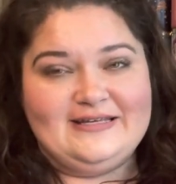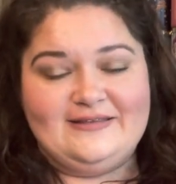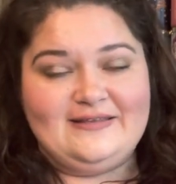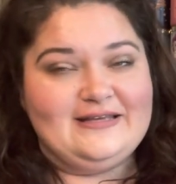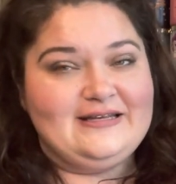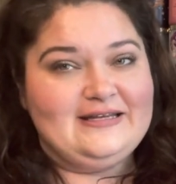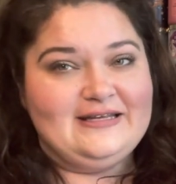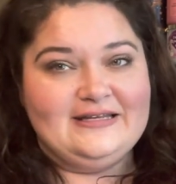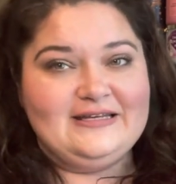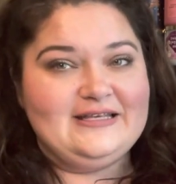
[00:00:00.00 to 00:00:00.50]
They
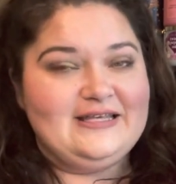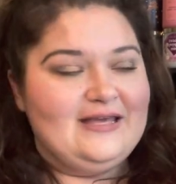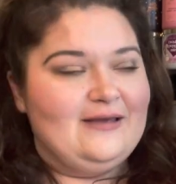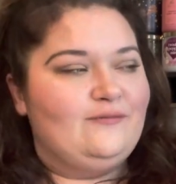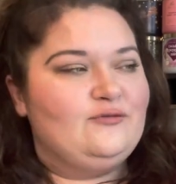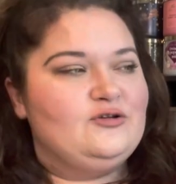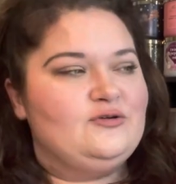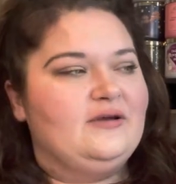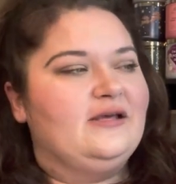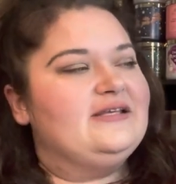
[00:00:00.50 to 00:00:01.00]
need to keep
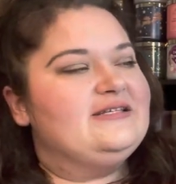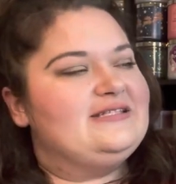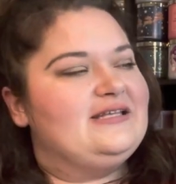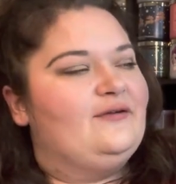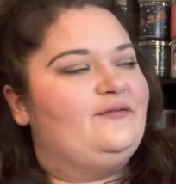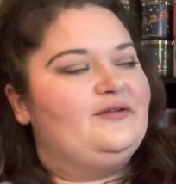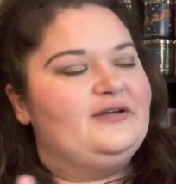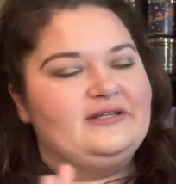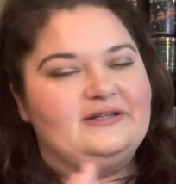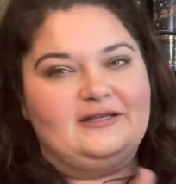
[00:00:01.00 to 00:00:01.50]
doing
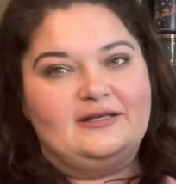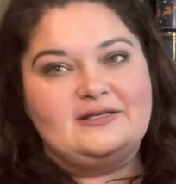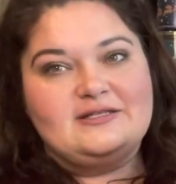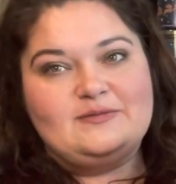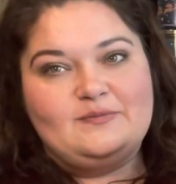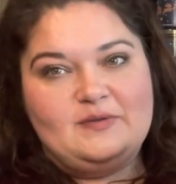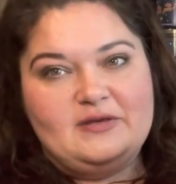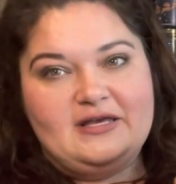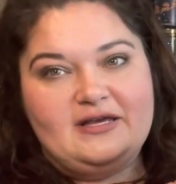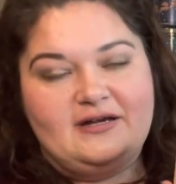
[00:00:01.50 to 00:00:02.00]
stuff like this
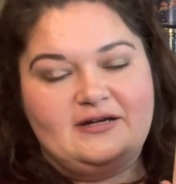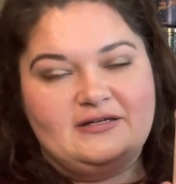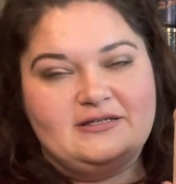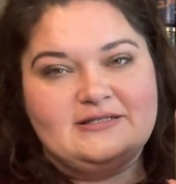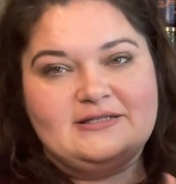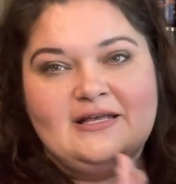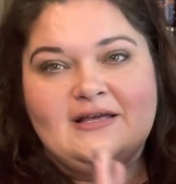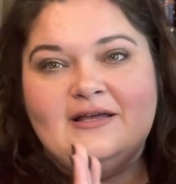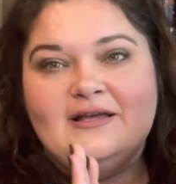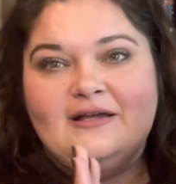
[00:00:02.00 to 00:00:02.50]
because
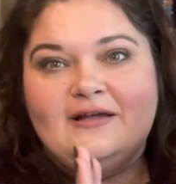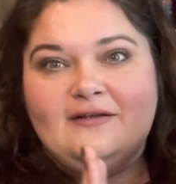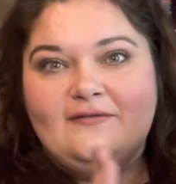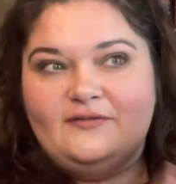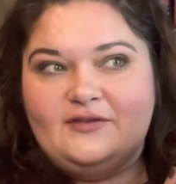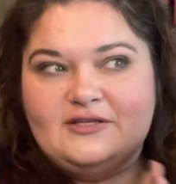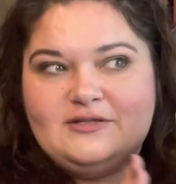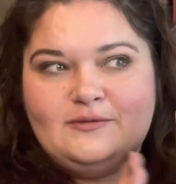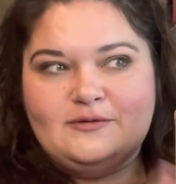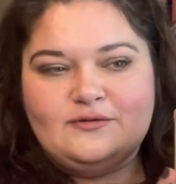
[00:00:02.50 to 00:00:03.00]

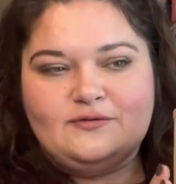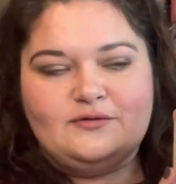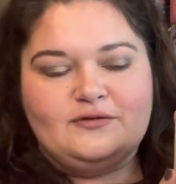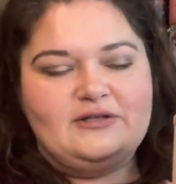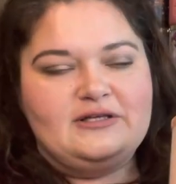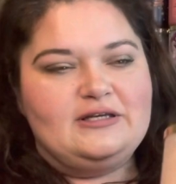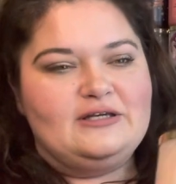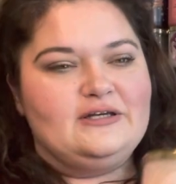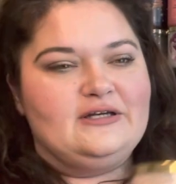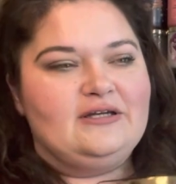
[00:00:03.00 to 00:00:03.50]
this was
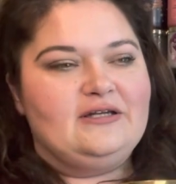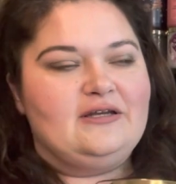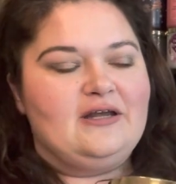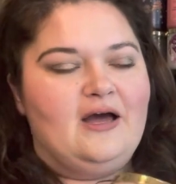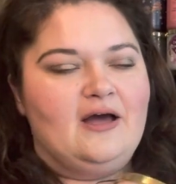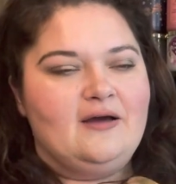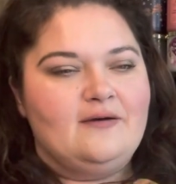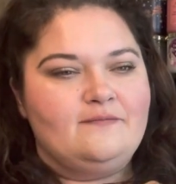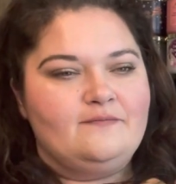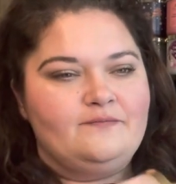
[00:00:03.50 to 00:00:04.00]
really good.
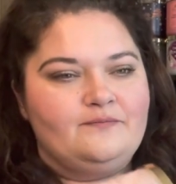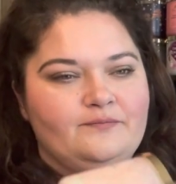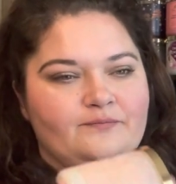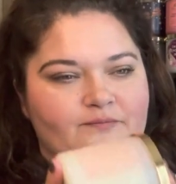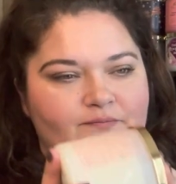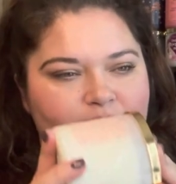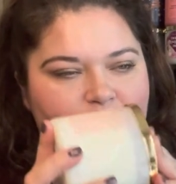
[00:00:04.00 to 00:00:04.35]
Um,